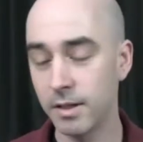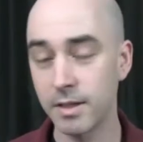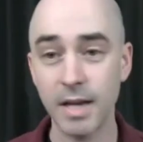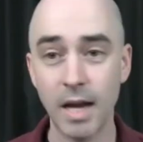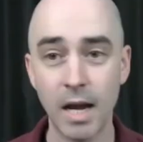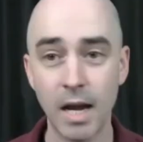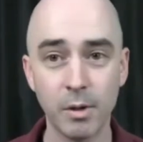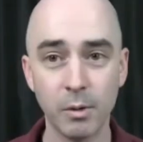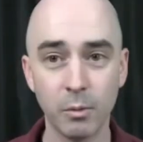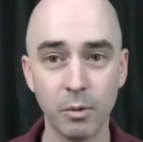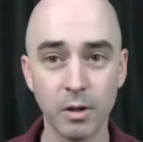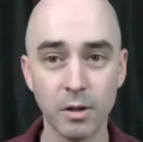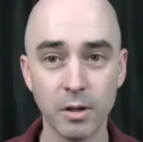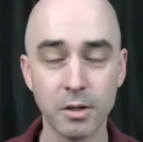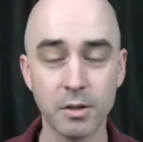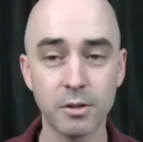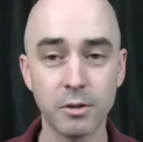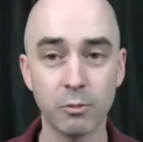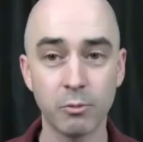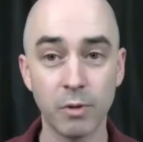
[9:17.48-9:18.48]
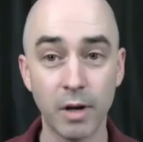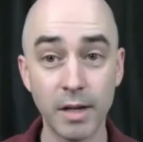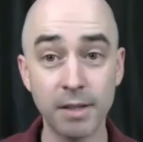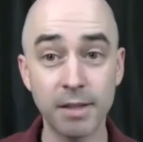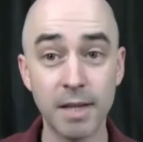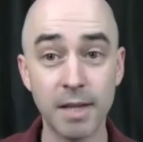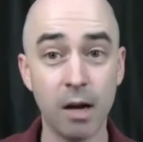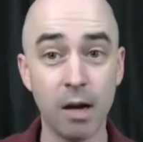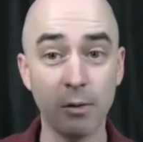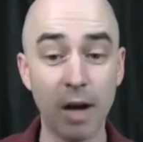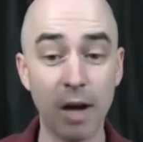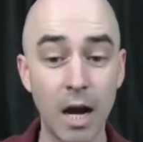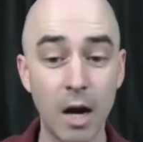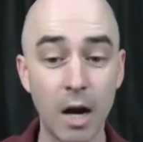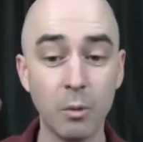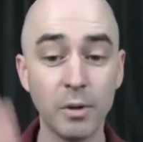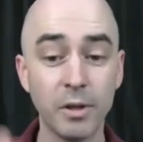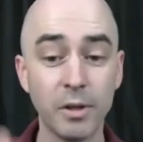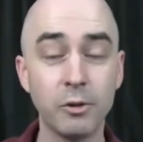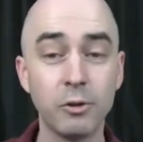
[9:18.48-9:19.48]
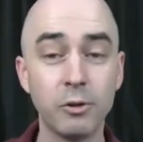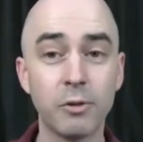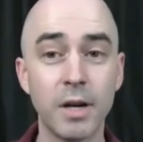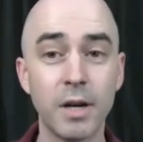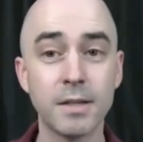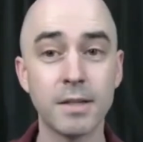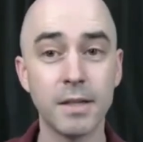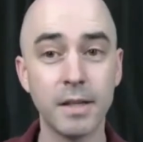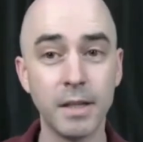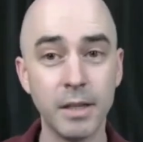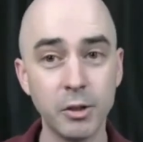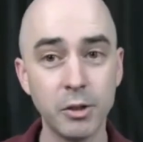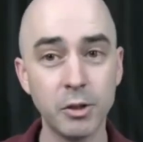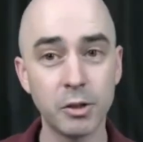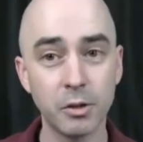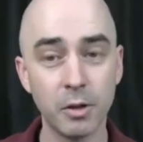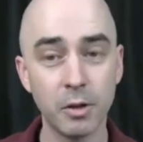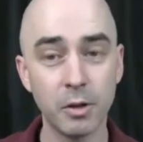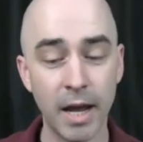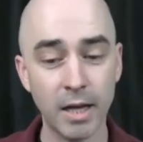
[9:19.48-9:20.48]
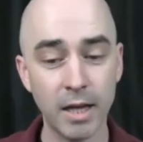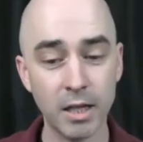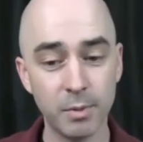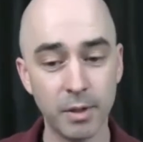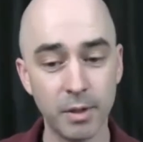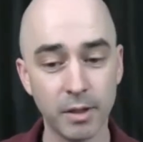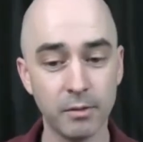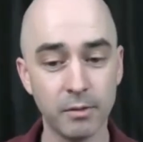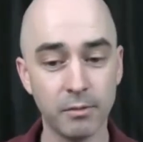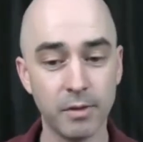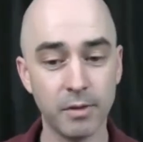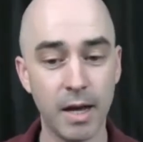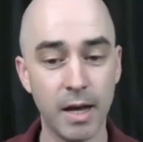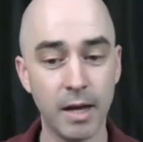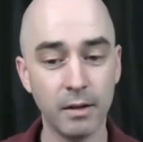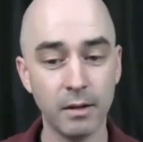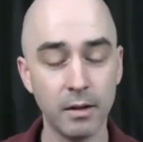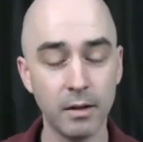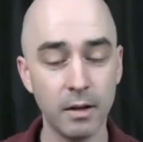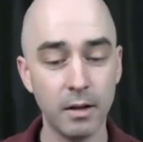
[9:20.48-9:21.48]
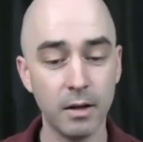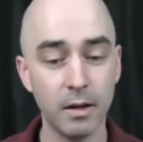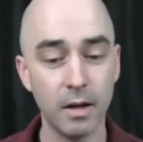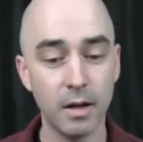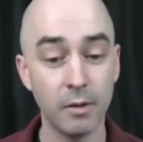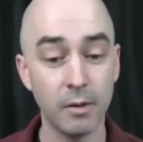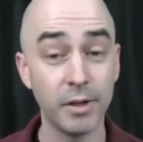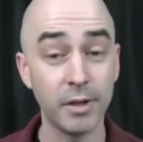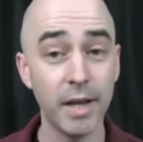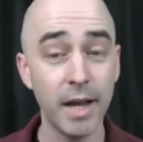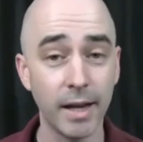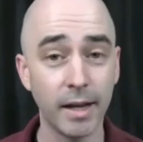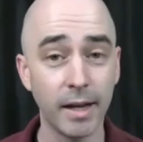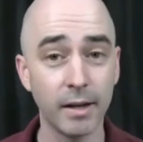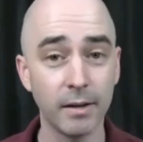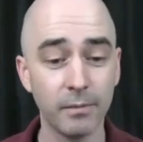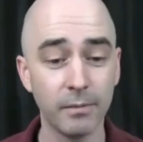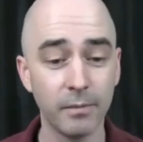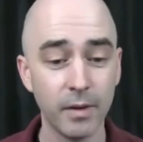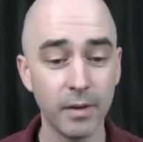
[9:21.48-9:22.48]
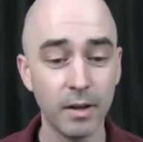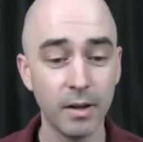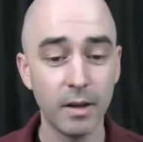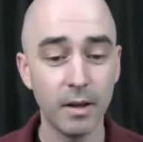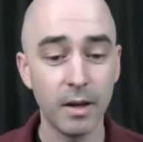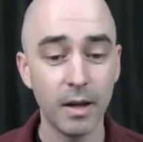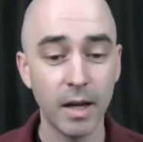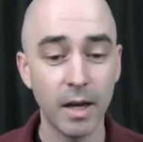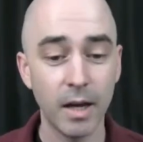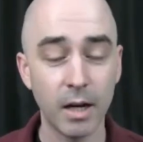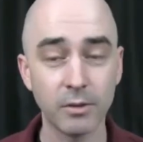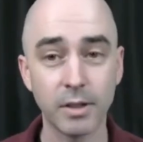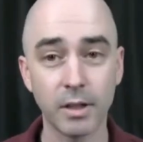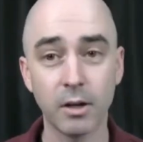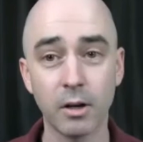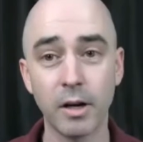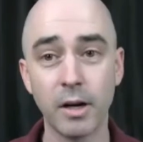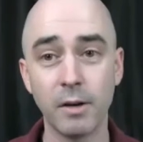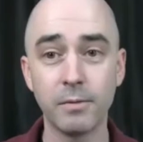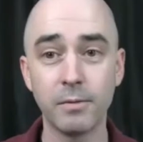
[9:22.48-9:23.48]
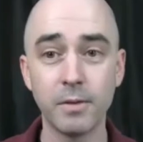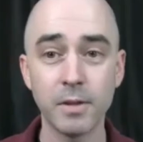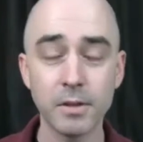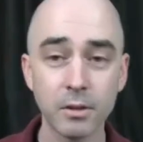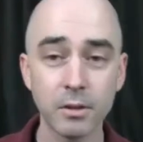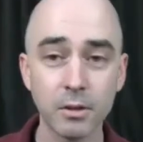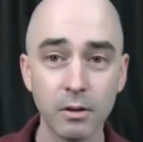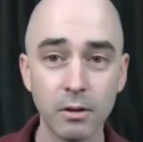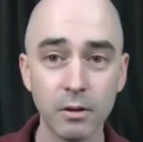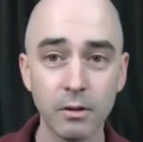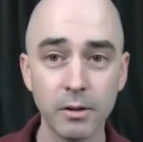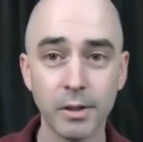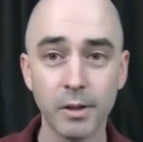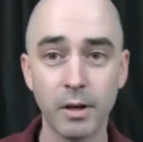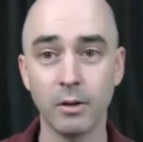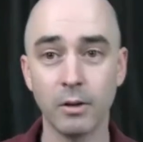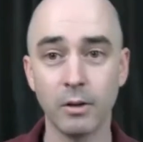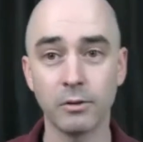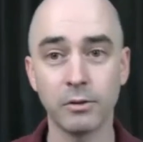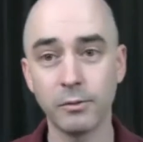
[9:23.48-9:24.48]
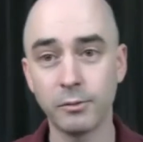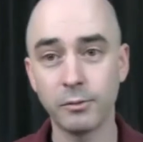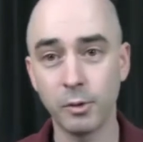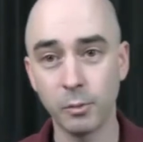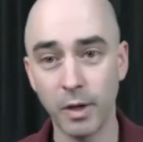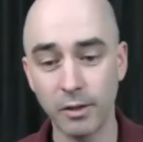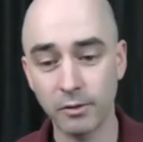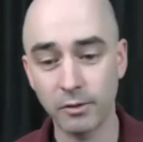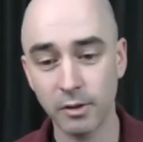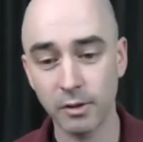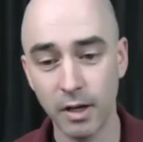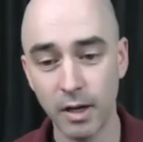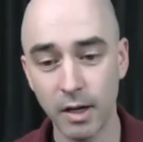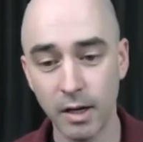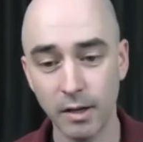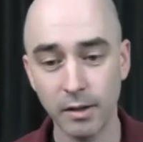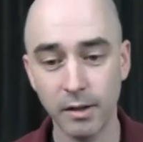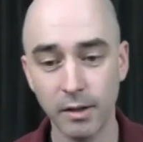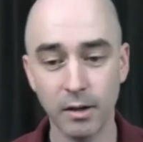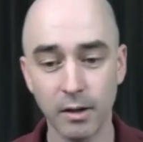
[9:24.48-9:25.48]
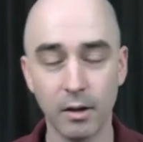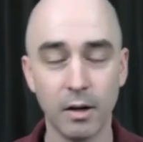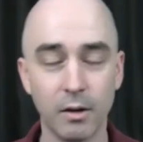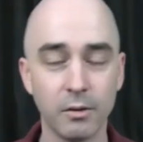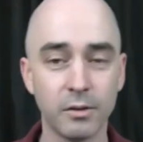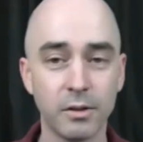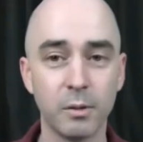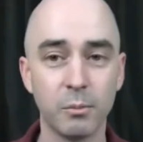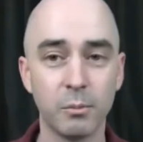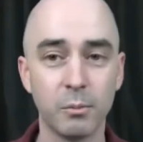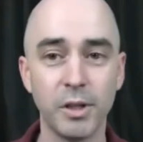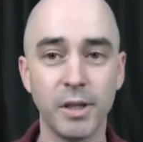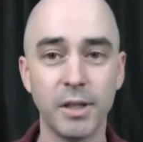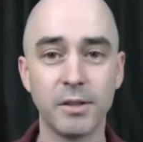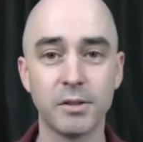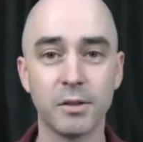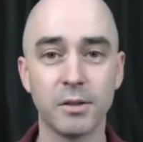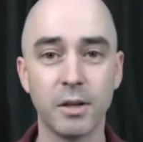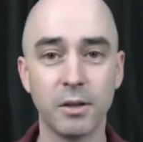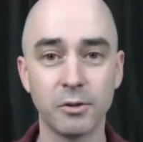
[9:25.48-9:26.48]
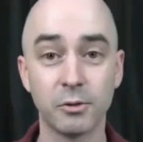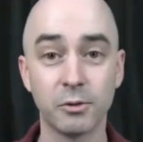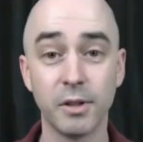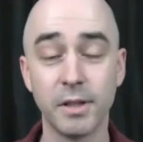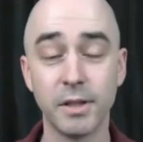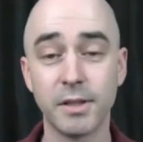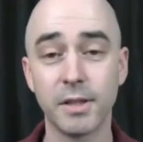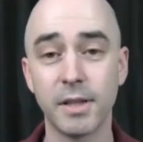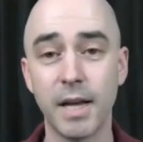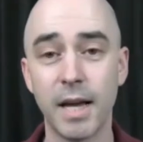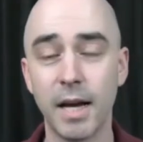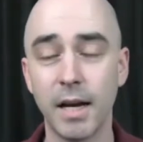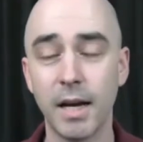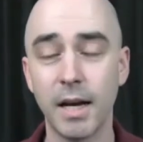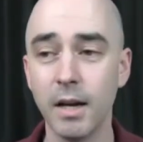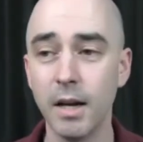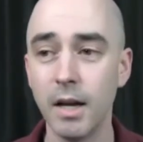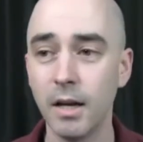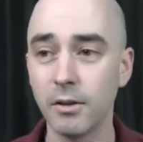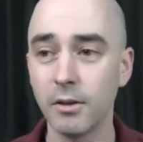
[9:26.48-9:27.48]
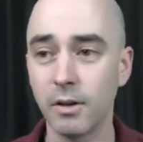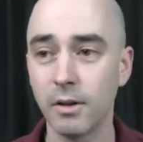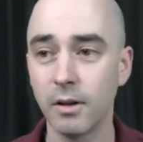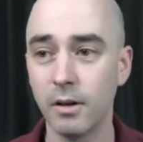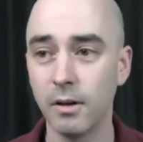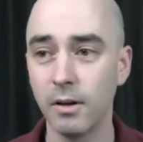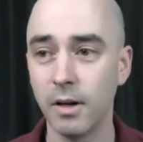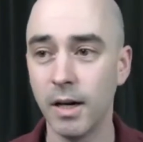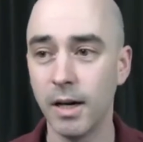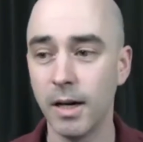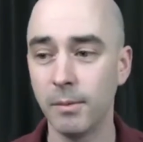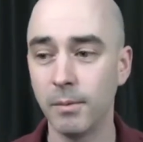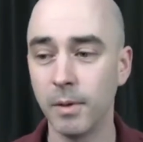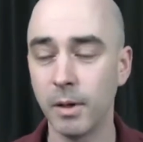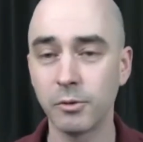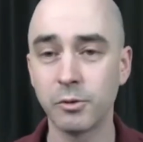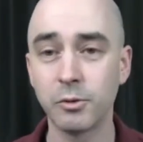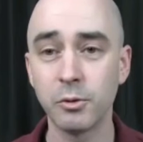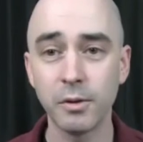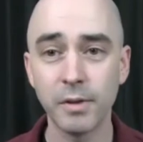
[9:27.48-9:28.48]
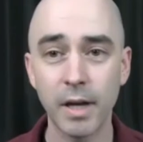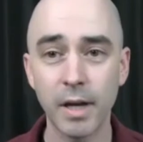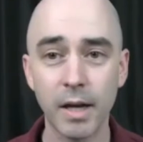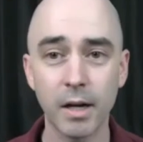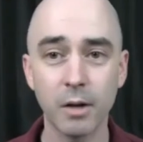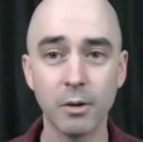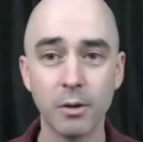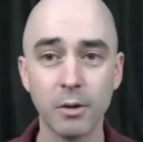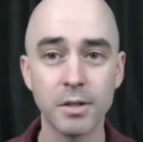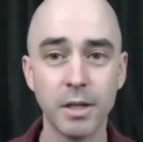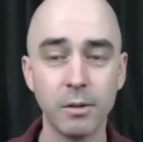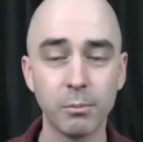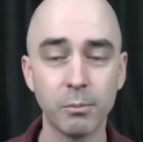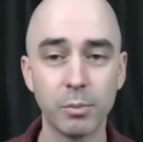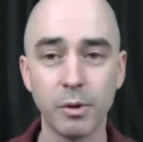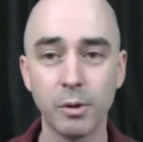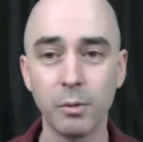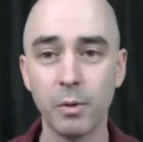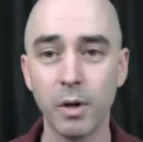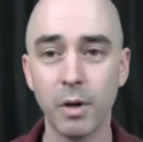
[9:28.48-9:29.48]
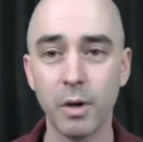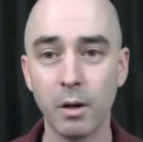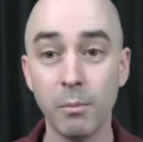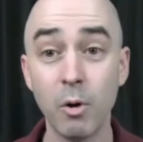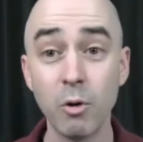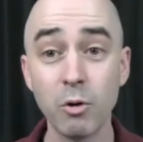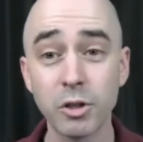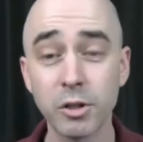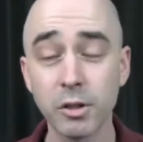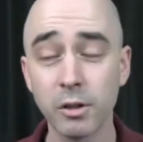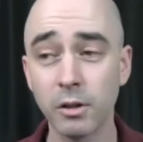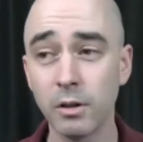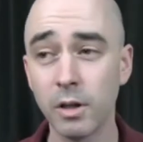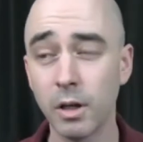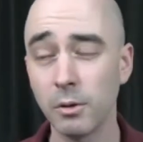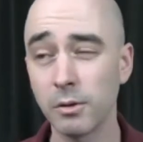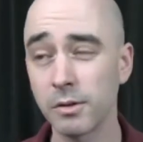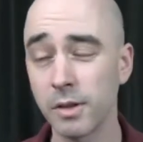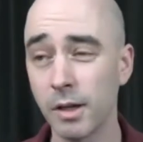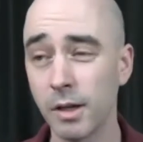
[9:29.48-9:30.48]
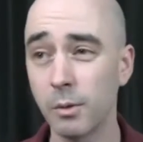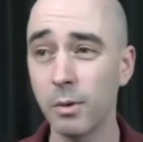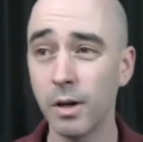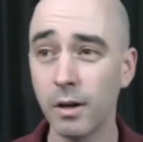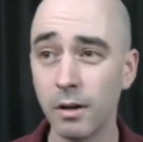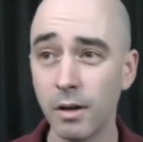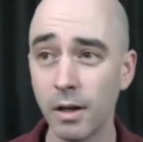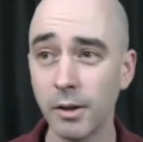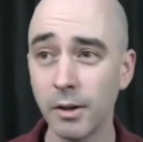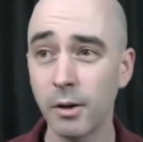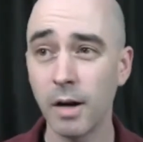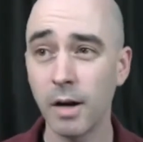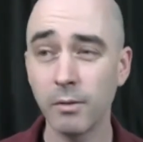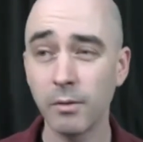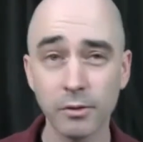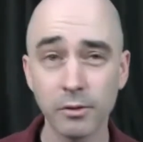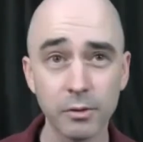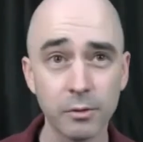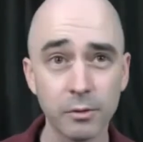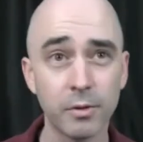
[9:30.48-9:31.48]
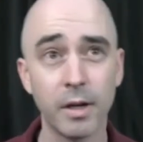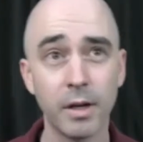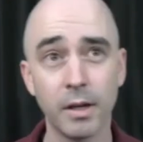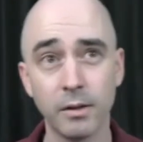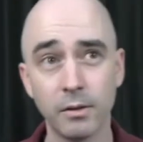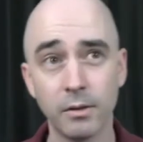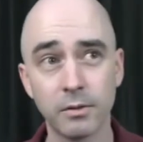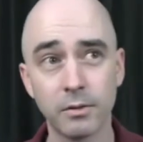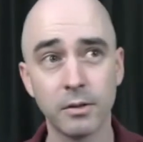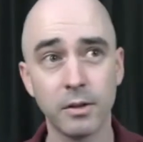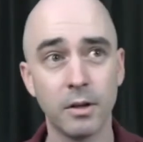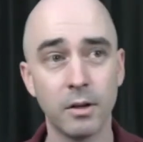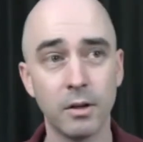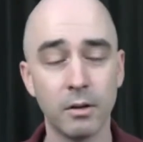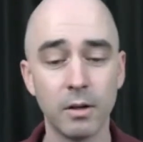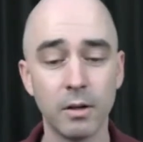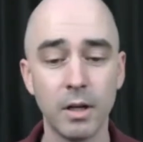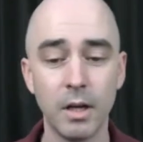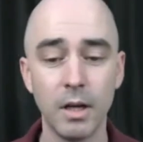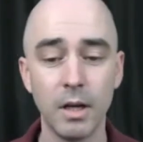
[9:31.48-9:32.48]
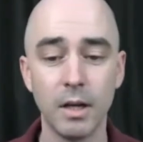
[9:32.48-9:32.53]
assignment was to write down how we address each aspect of that every day. And I was like, all right, physical, I was lifting weights a lot, I was in the Marines, so I was really into that. So, I was doing that. I was eating pretty well. Emotional, I was like, well, I have lots of friends, so